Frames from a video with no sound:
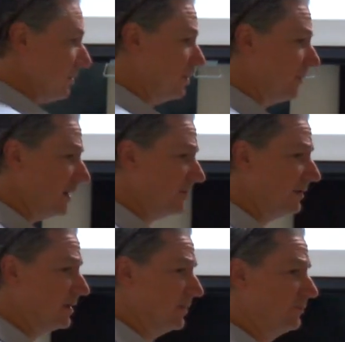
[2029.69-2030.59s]
your body
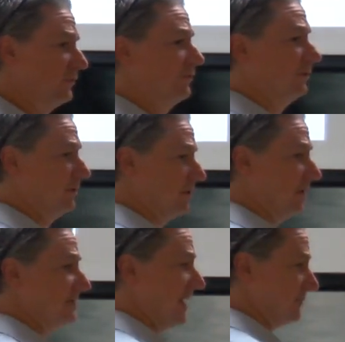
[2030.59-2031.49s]
becomes you know,
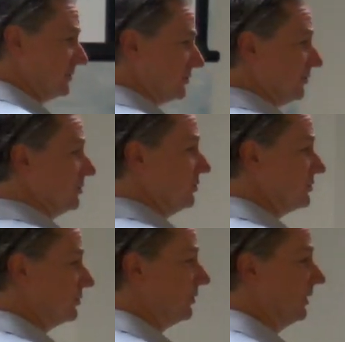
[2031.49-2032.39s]
adapted to it or
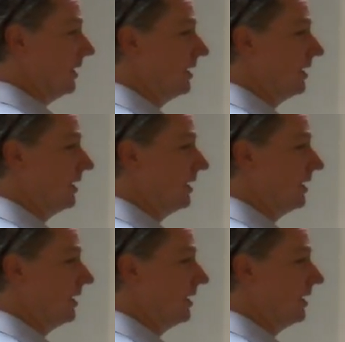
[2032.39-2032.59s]
used to it.